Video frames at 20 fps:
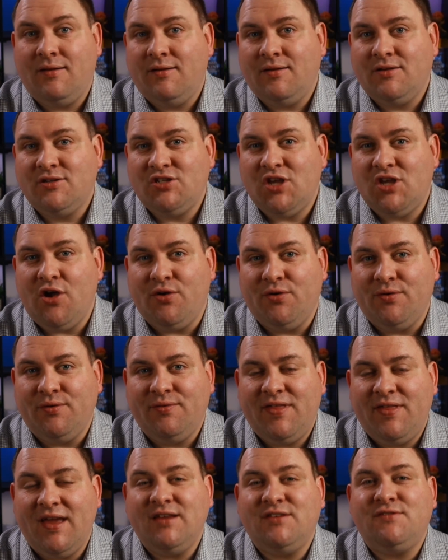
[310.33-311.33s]
So,
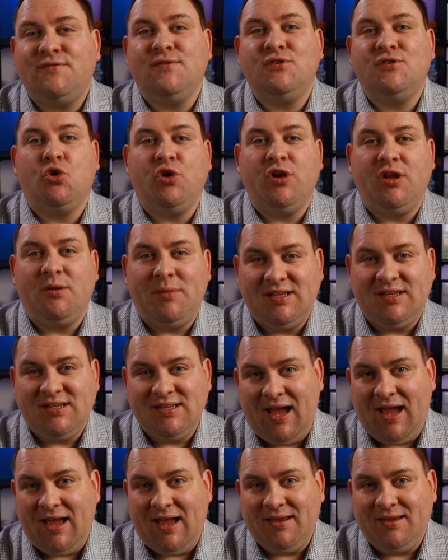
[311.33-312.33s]
thanks for joining me
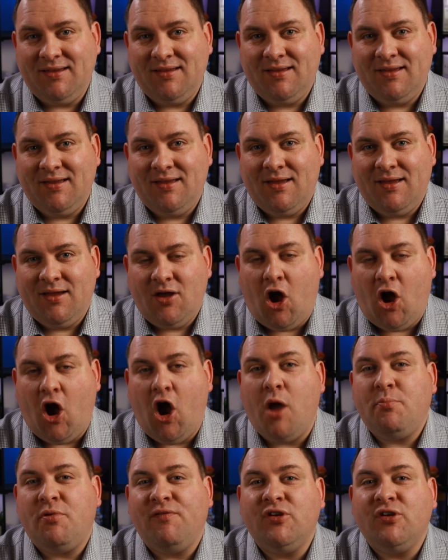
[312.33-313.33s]
today. I
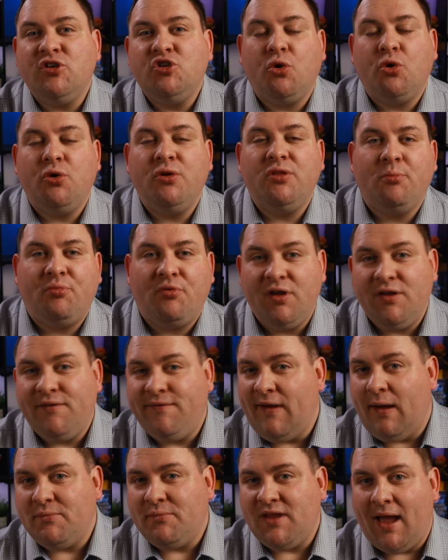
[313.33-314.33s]
hope you've enjoyed the brief
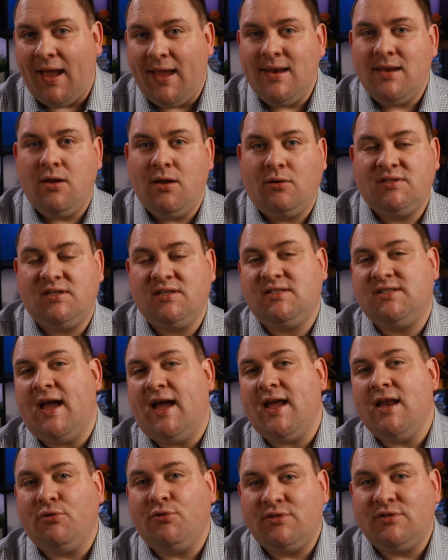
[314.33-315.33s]
update on
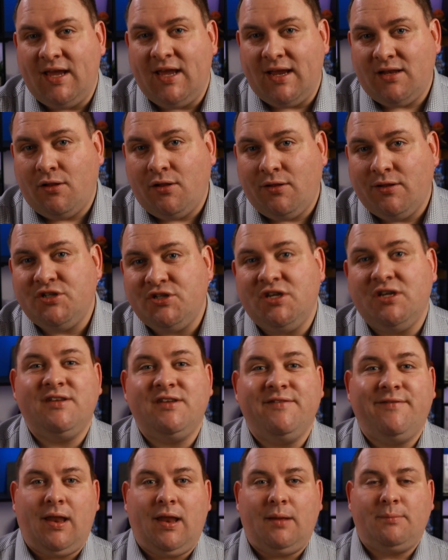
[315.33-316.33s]
sustainable technology and
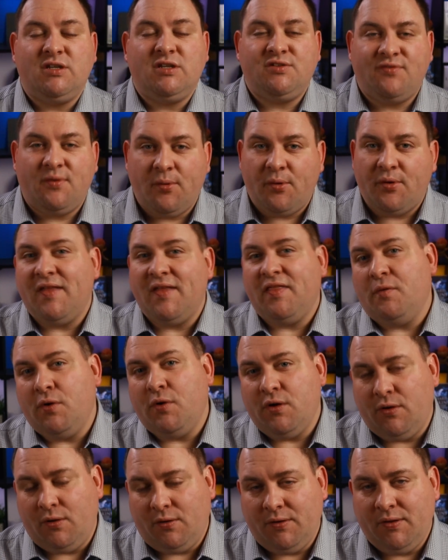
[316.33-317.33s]
developments from around the
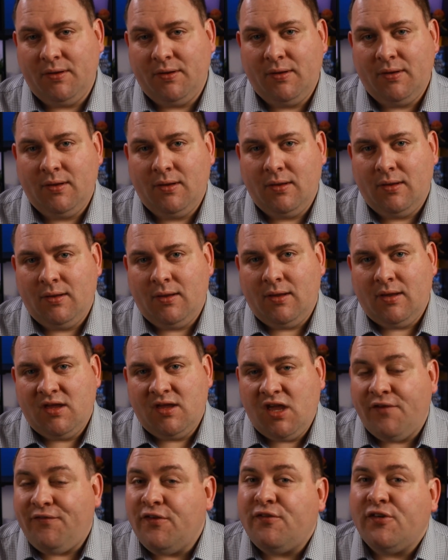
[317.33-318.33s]
world.
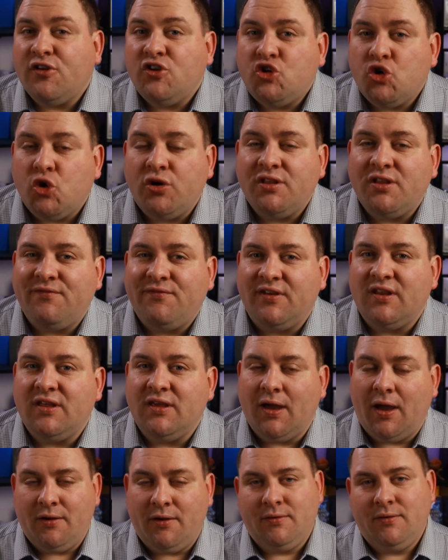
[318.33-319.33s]
If you've enjoyed the
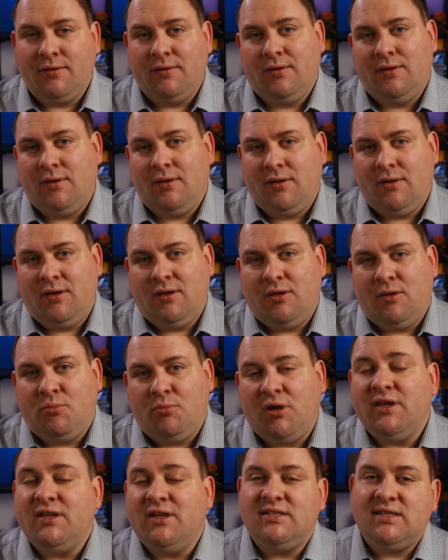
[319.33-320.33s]
video,
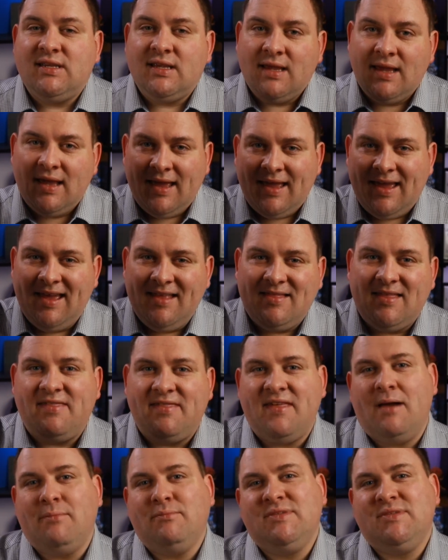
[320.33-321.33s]
please hit the
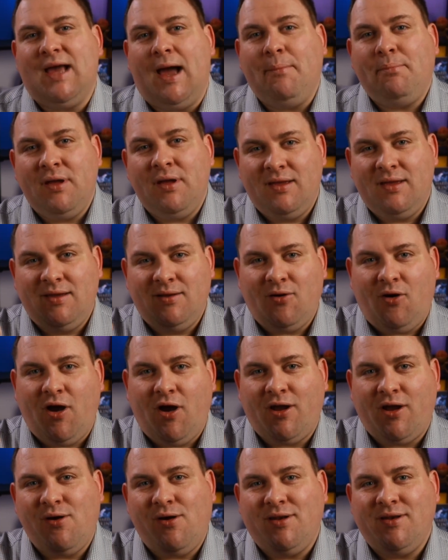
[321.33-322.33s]
thumbs up
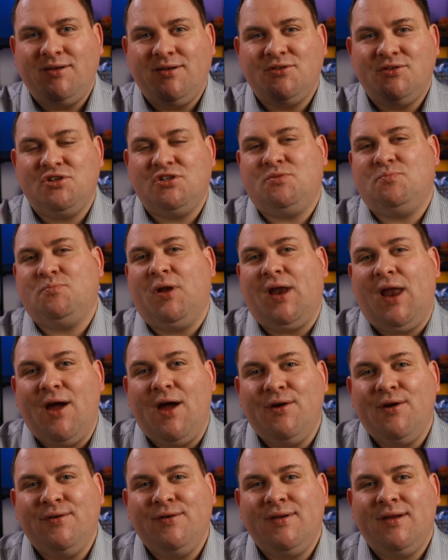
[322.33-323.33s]
icon just
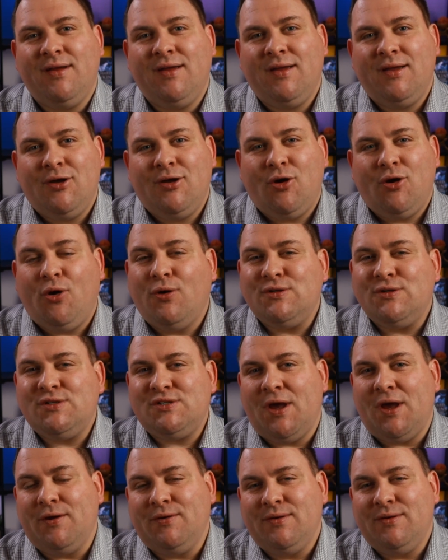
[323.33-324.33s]
below.
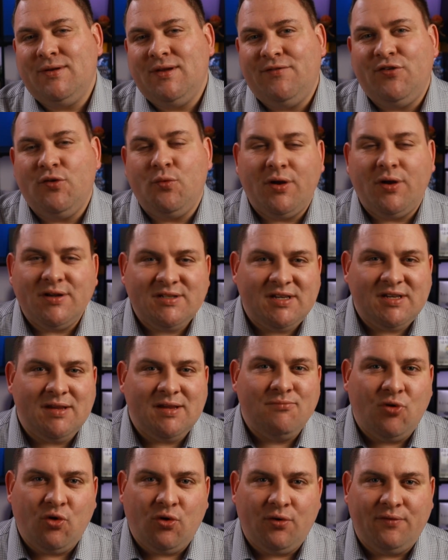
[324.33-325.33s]
Also, if you want to see
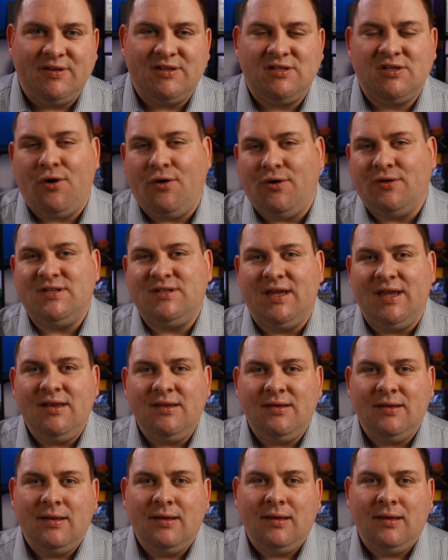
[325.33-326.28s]
more of this content,